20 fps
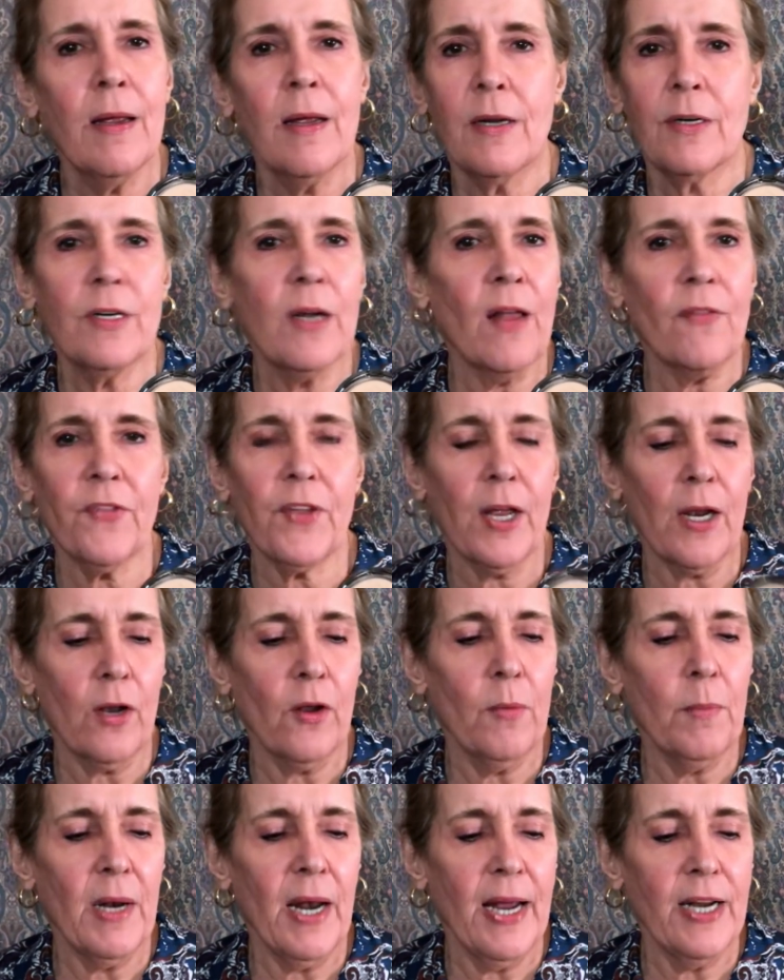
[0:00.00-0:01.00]
not the
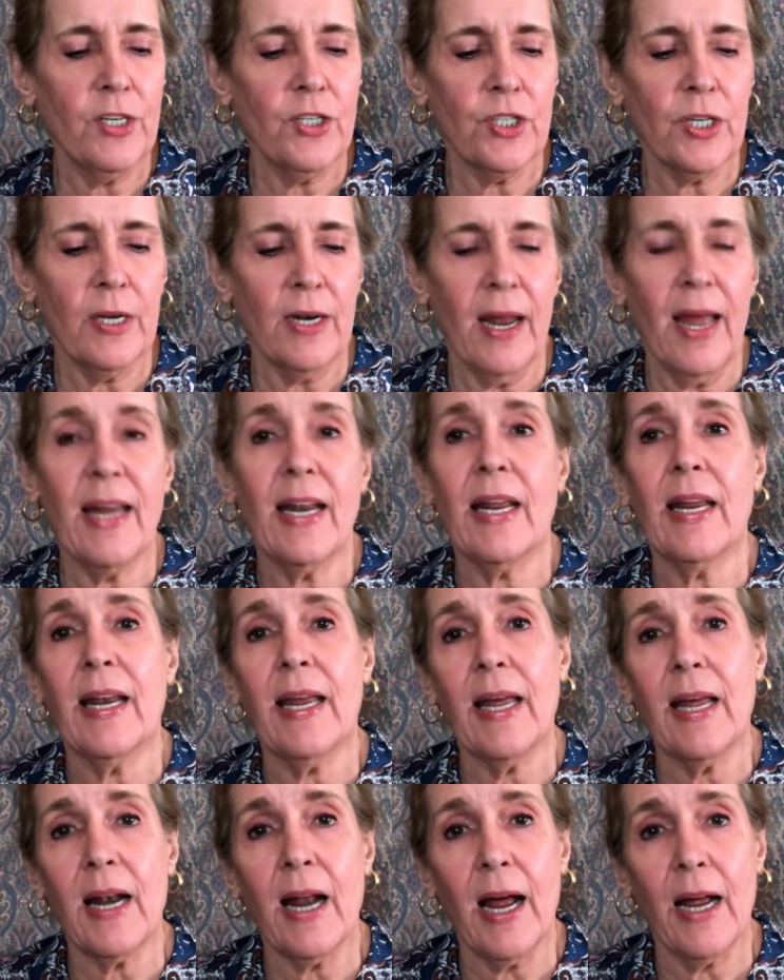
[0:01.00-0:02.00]
Illumination, and in
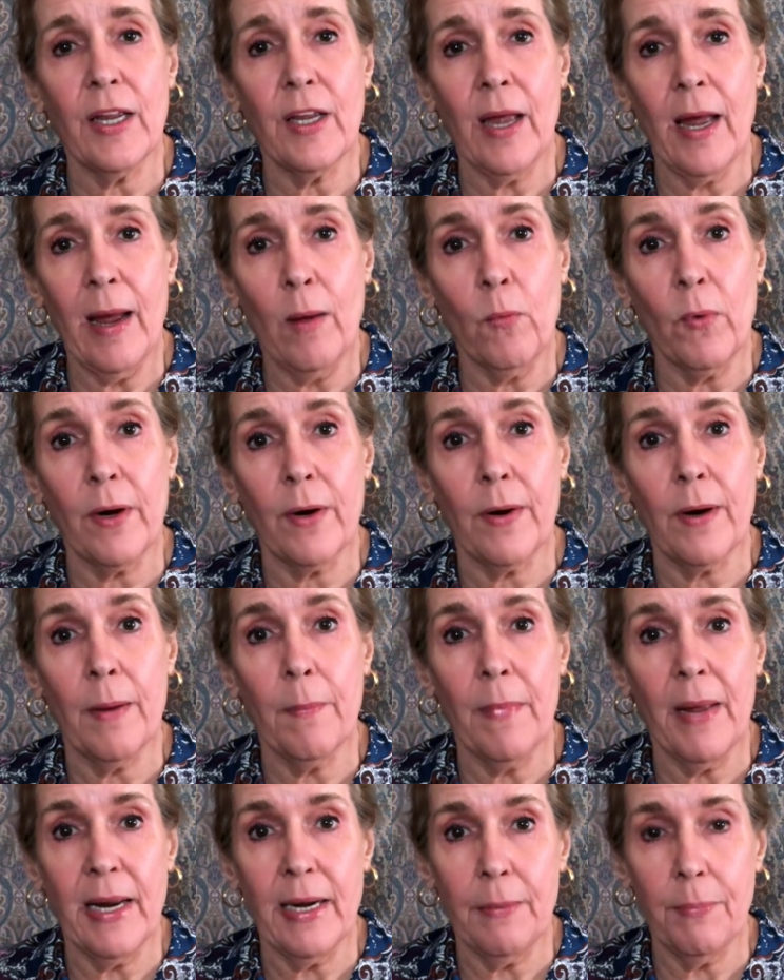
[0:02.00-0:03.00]
it I wear a
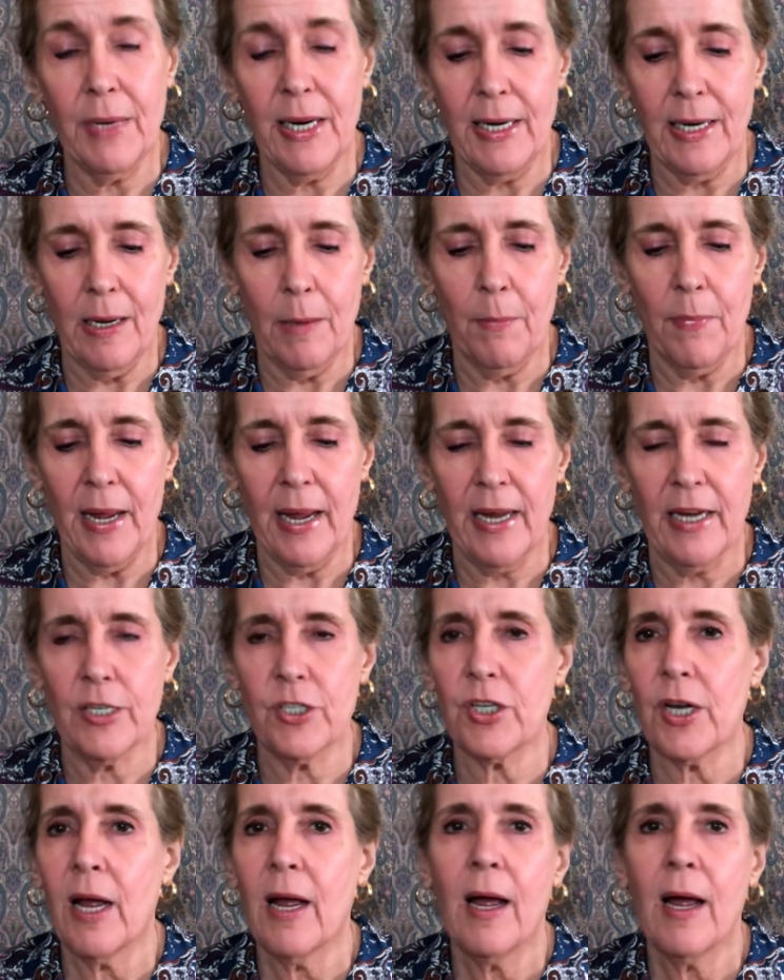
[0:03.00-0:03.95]
medium beige.